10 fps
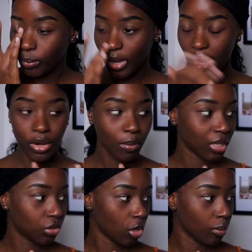but I know my
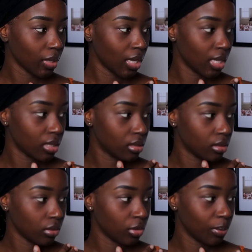top is
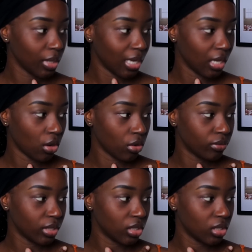going to be like
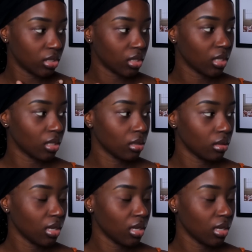orangey